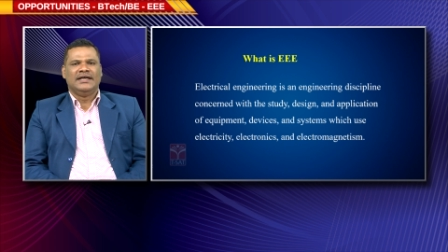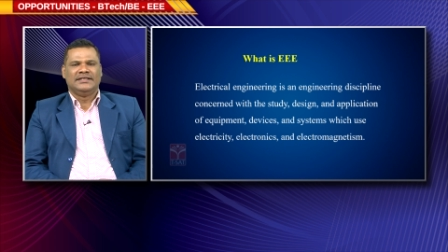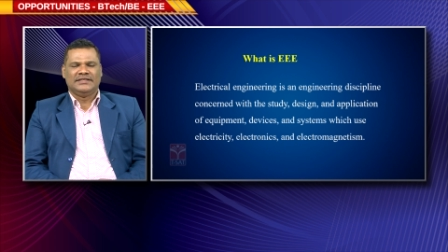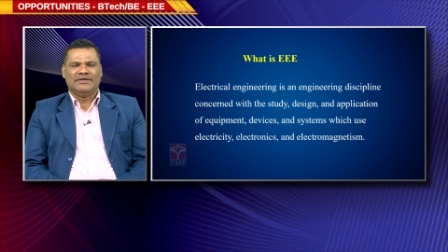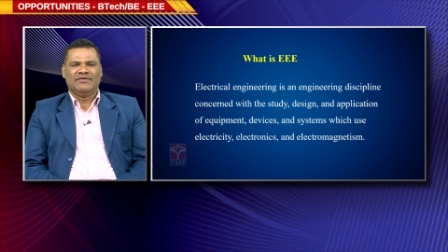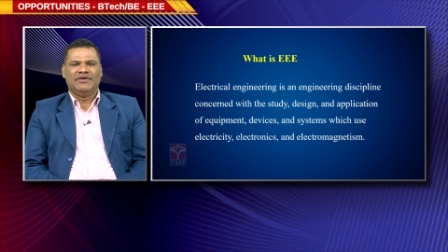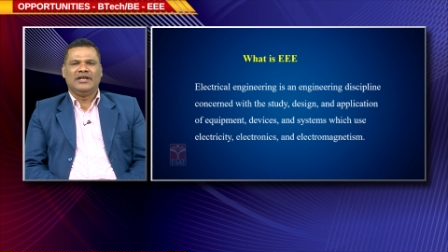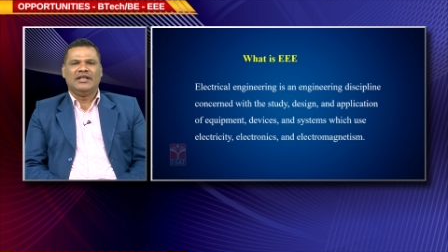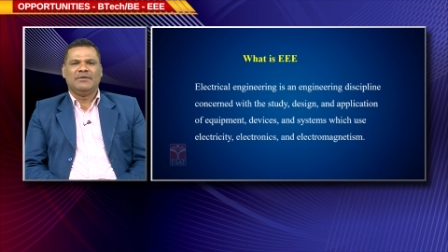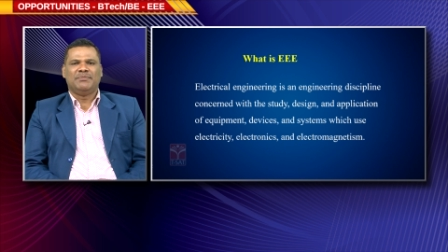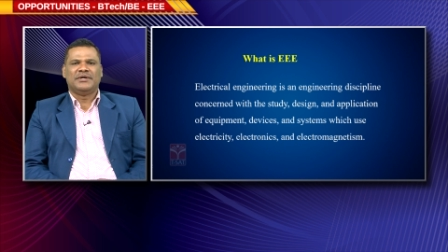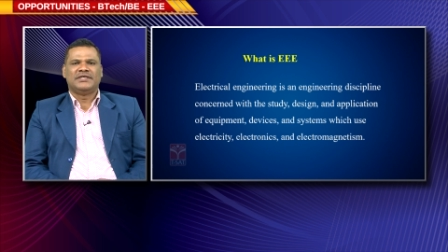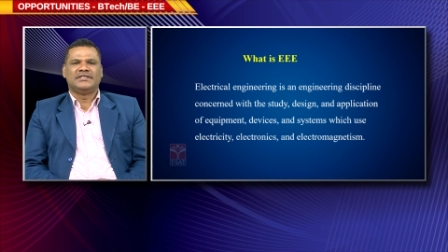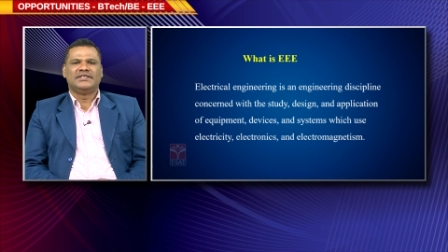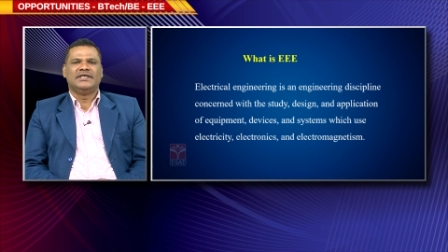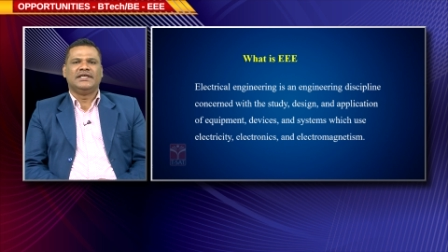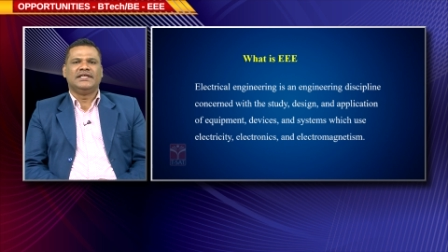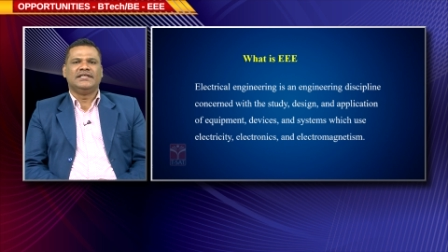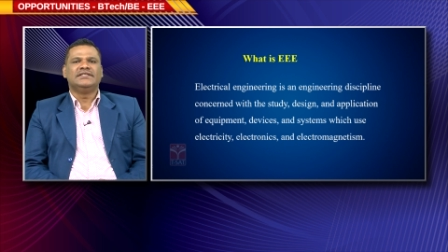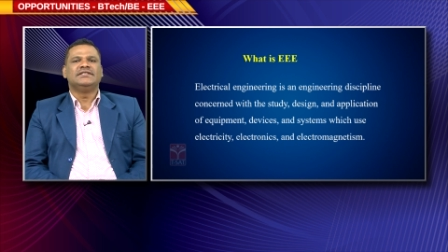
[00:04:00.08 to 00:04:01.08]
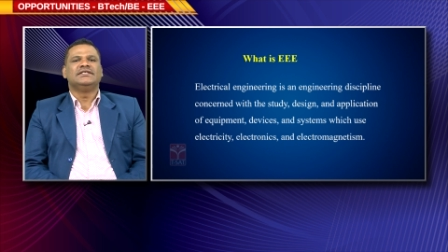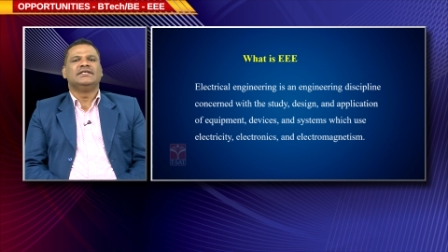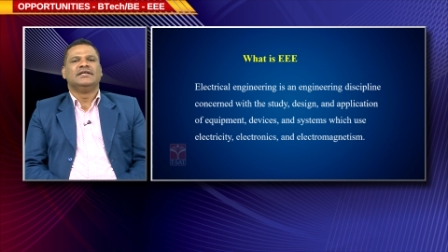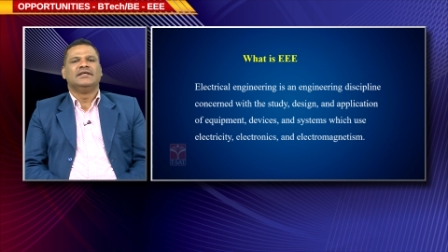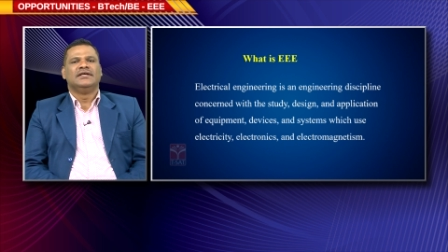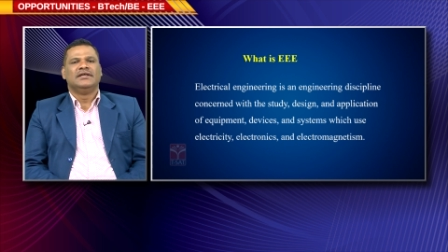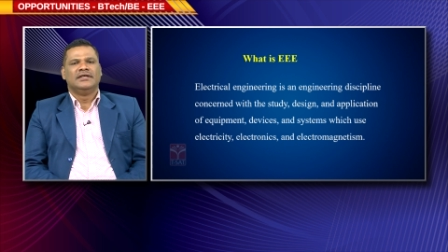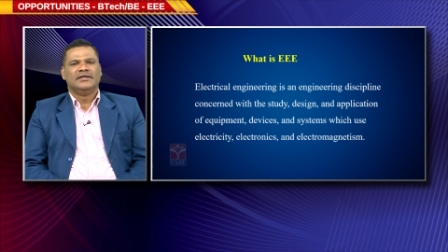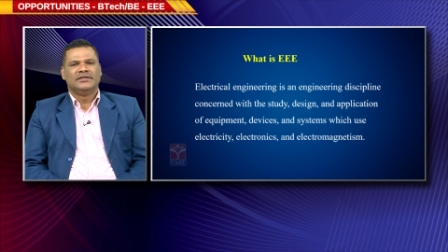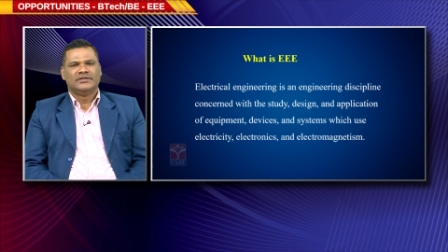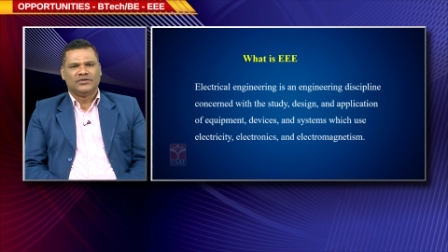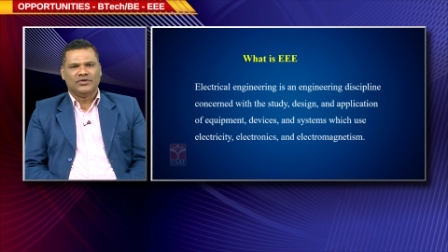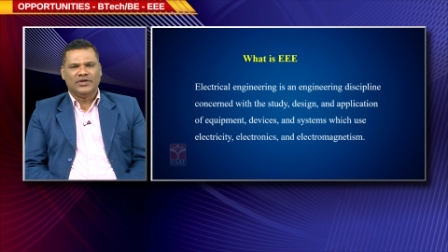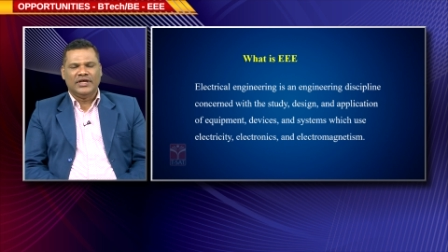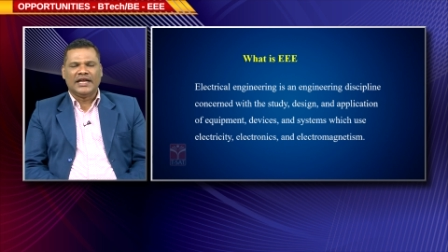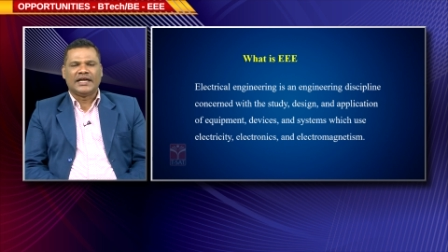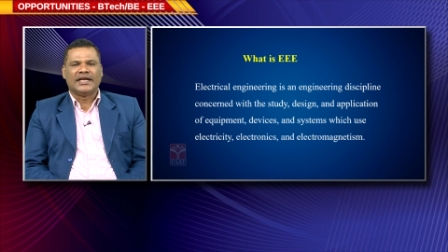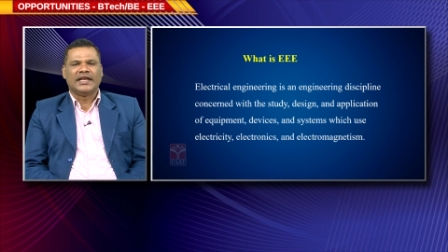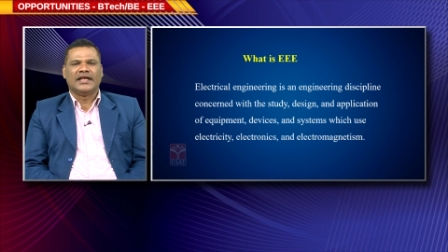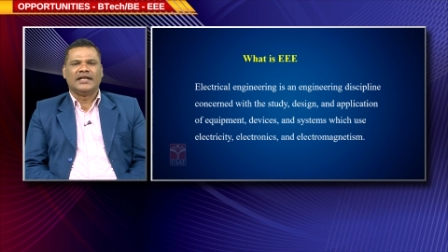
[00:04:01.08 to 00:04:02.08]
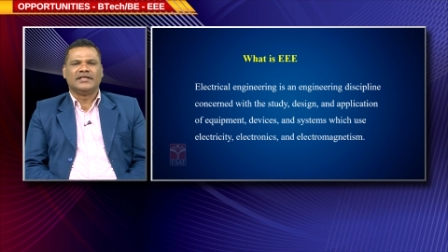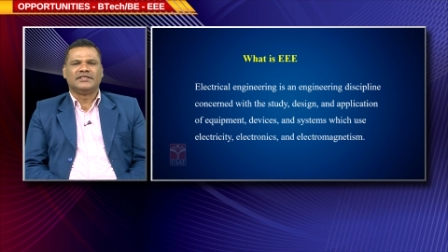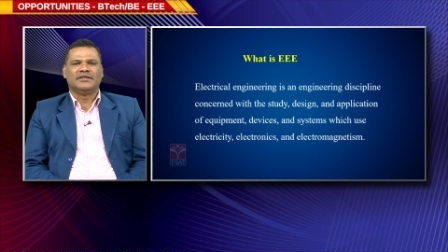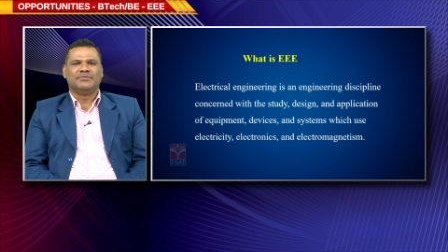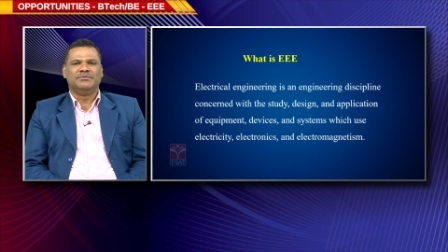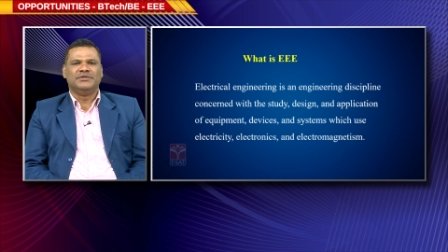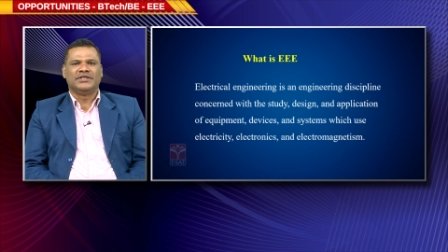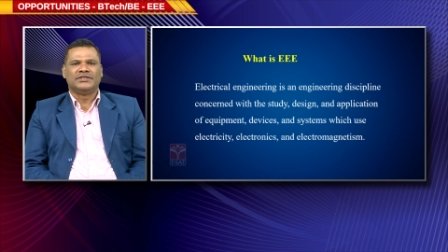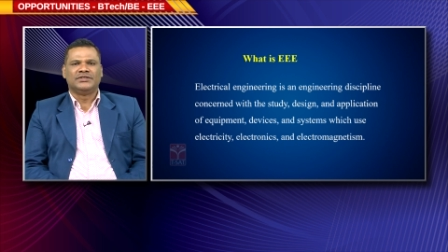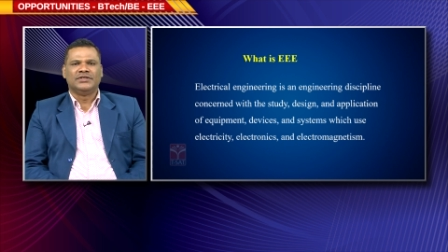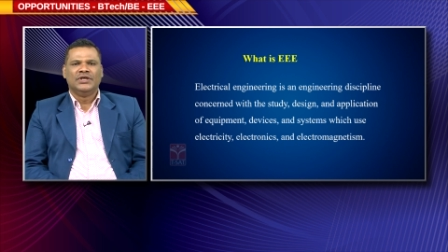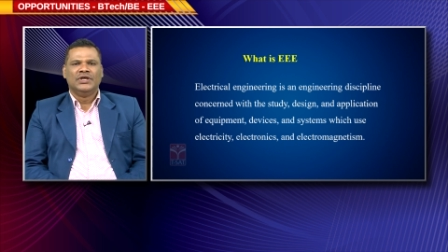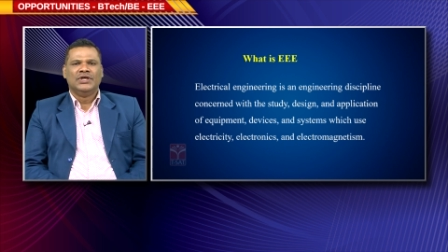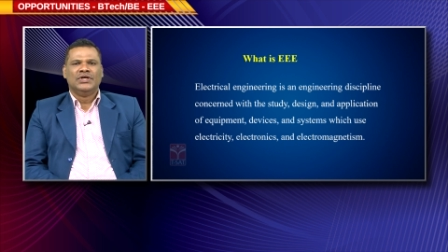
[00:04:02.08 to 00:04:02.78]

70 percent is so electrical subject.